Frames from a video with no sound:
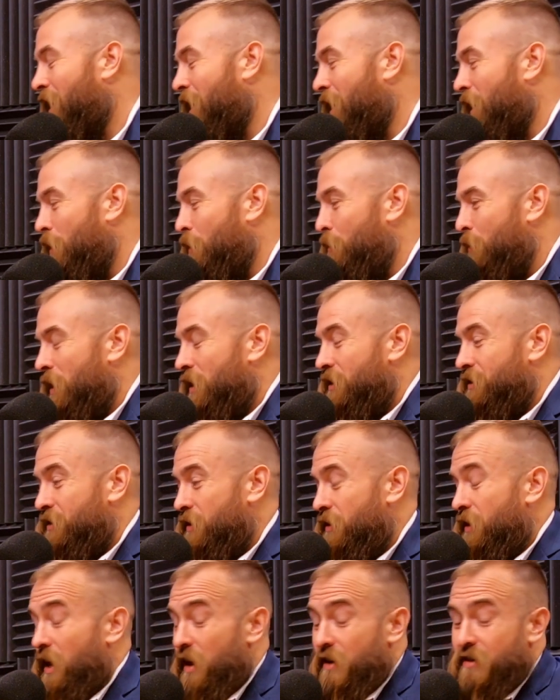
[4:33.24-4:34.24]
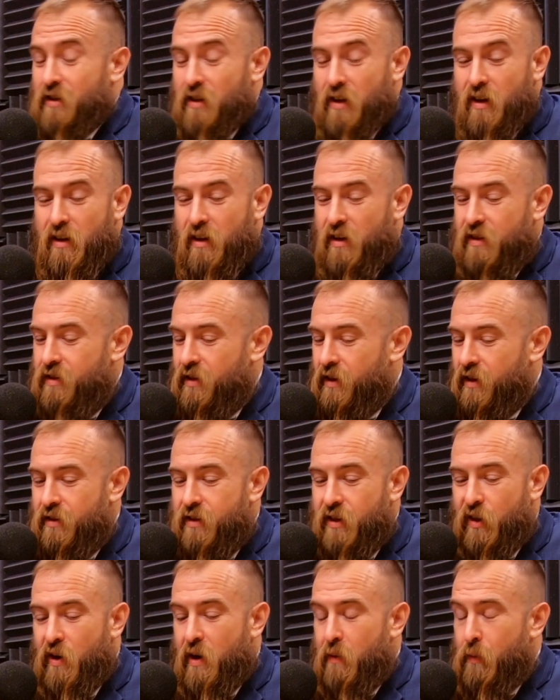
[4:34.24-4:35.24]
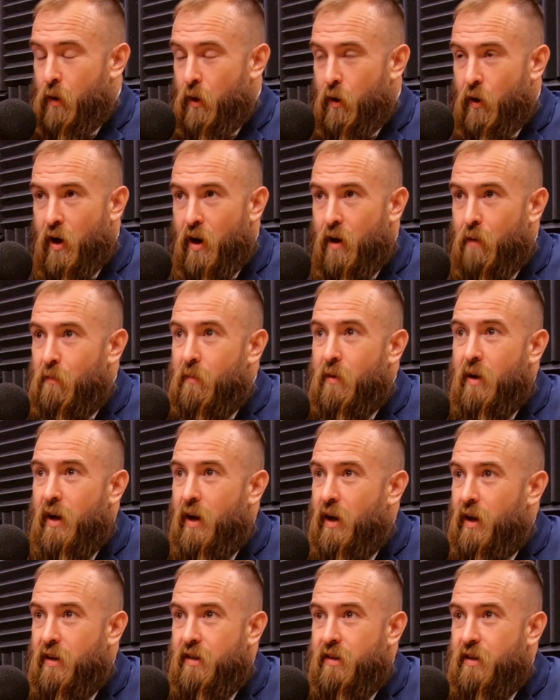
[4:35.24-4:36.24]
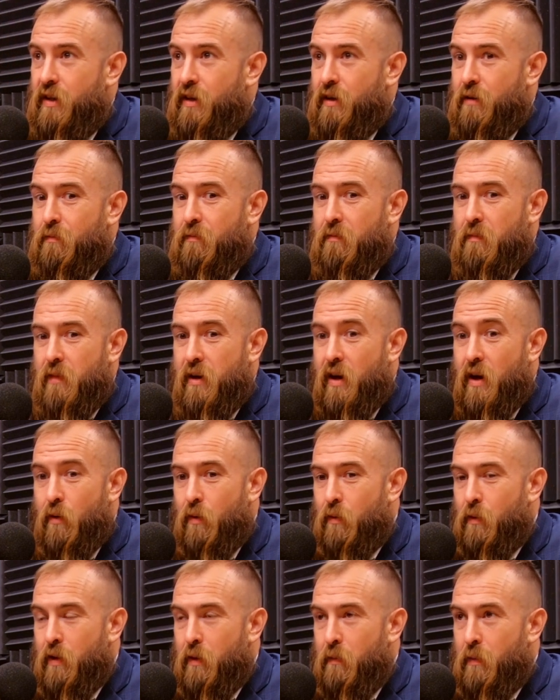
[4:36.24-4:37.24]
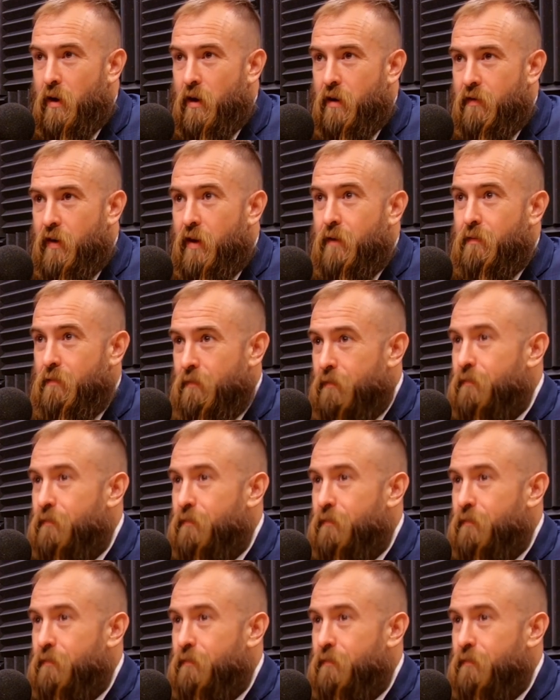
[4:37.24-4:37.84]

And so it's a great program, and we're really proud of it.